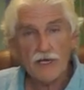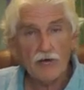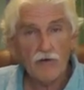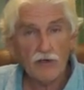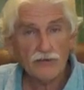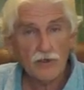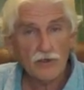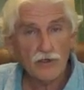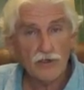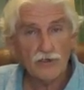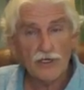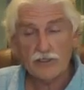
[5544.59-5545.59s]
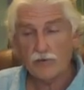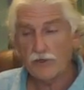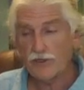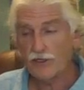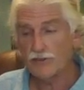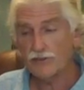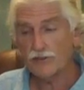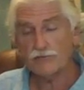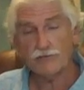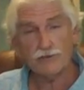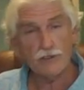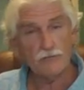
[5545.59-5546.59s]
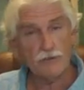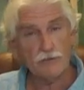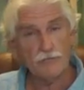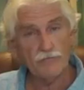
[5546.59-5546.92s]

I've also heard that the retention of semen,